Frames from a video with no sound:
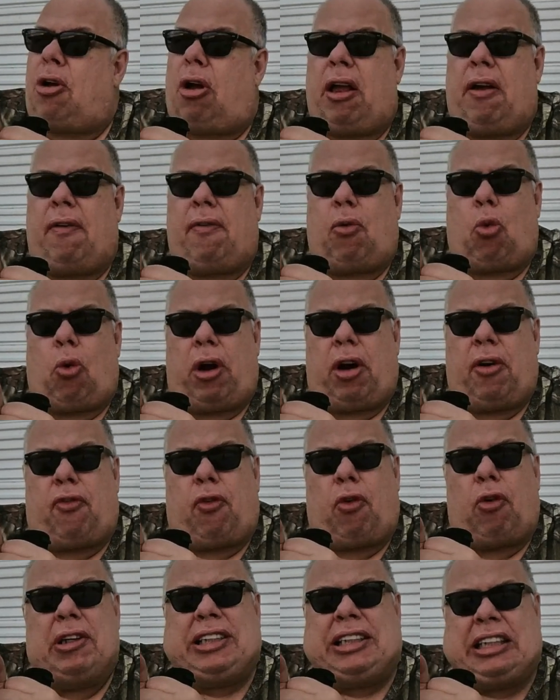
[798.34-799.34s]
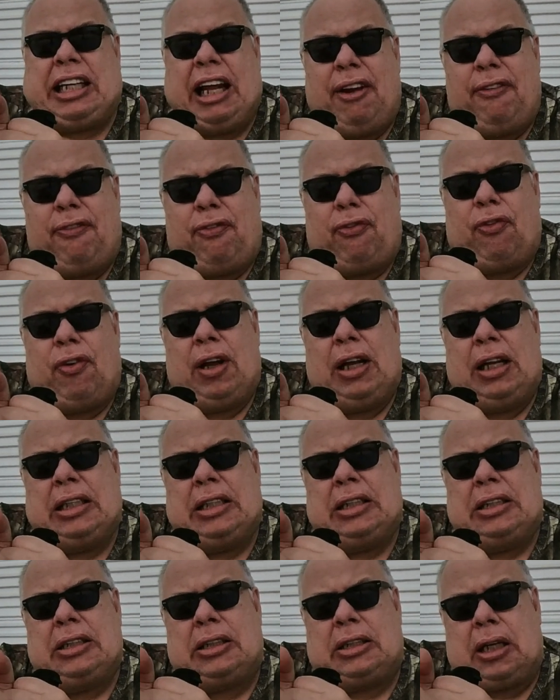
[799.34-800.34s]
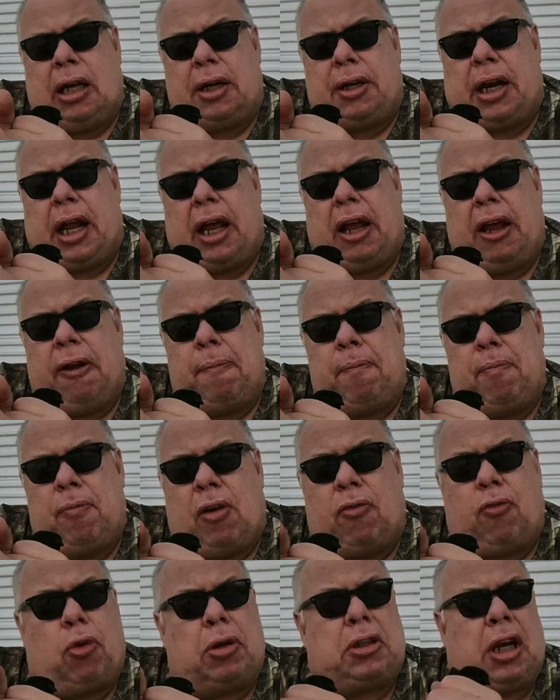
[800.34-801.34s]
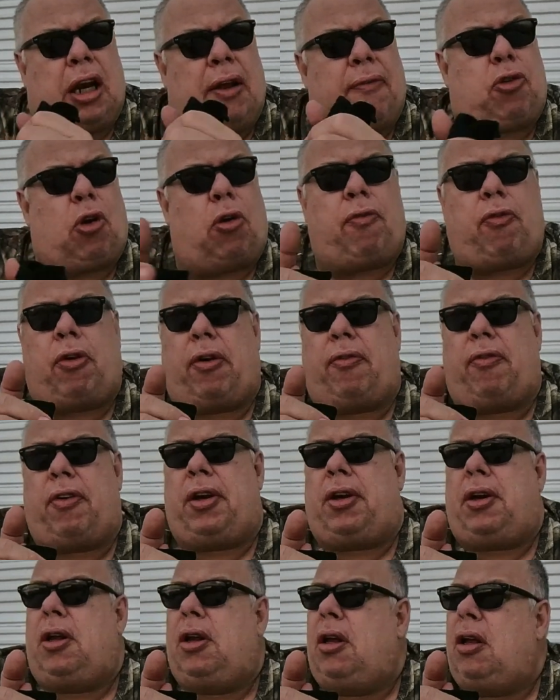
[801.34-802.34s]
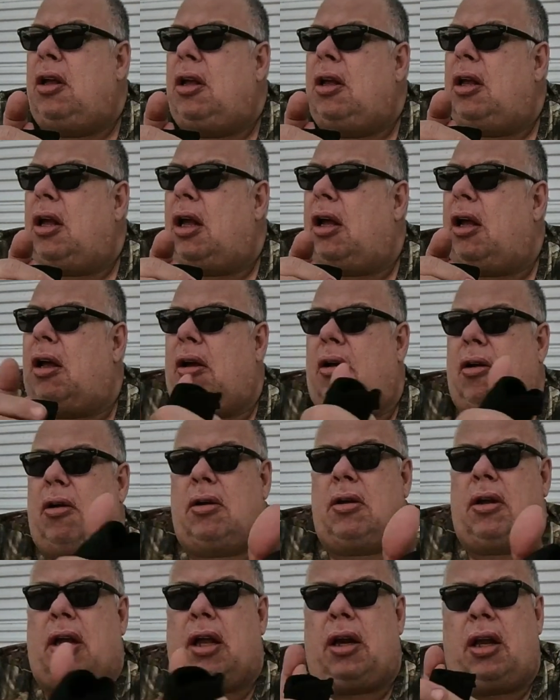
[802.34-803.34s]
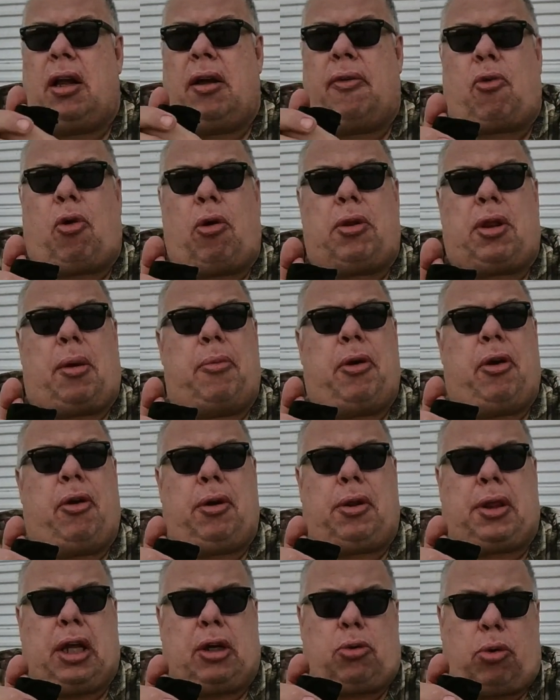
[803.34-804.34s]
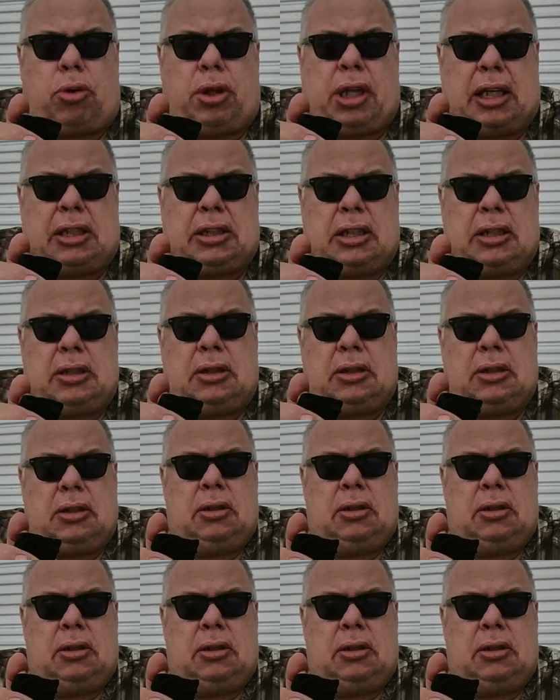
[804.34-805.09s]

have a wonderful and safe Sunday of what's left over of it. And of course, I'm here in Central Texas.